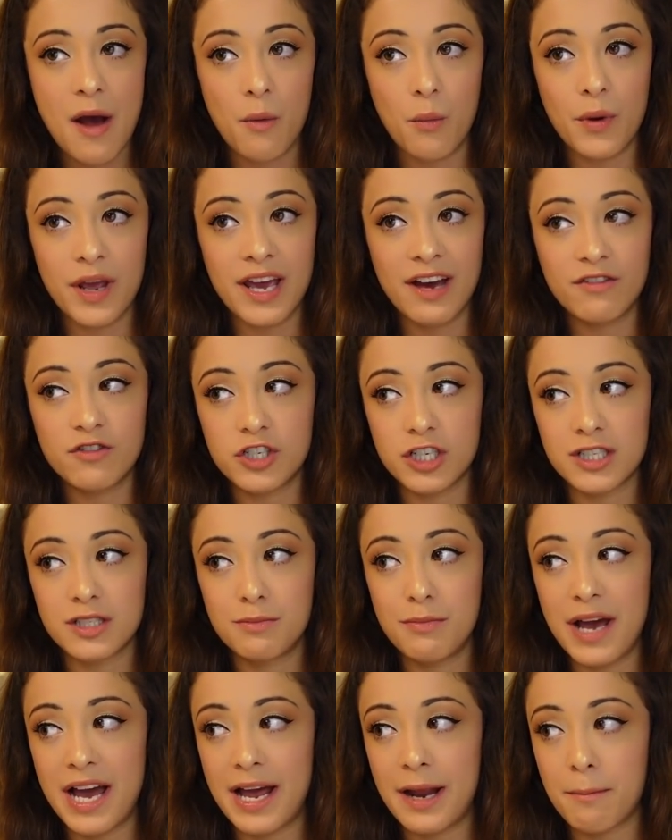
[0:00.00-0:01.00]
We have just
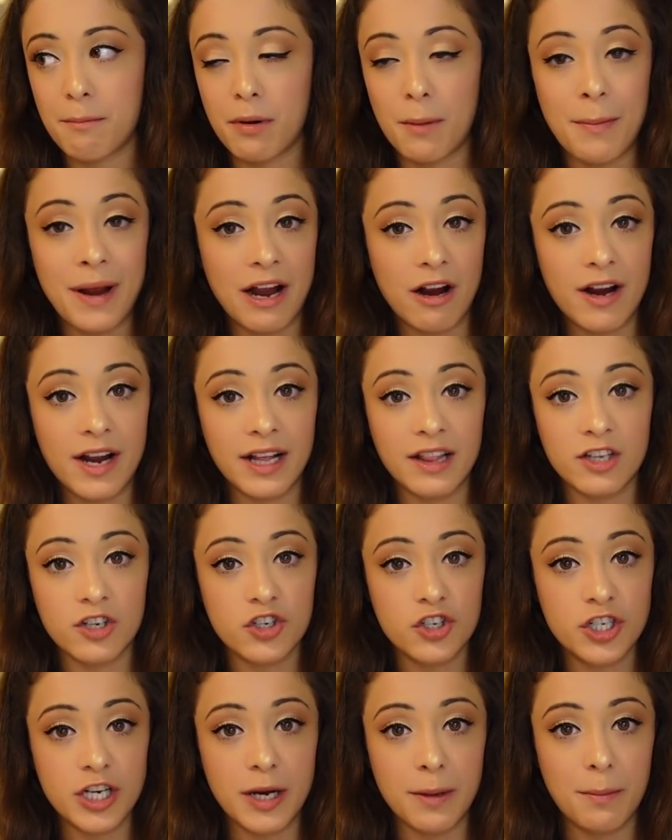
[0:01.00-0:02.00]
been preparing the
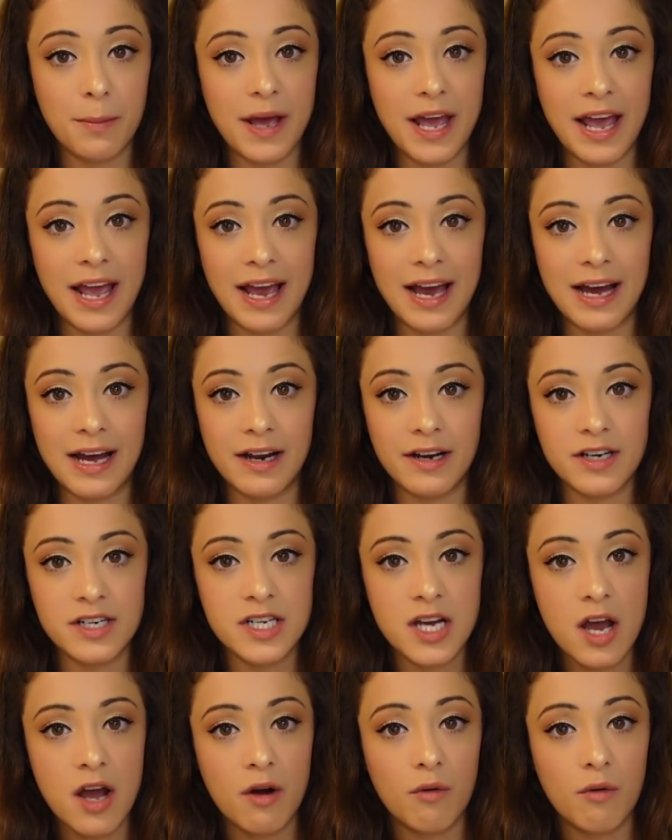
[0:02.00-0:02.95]
ship and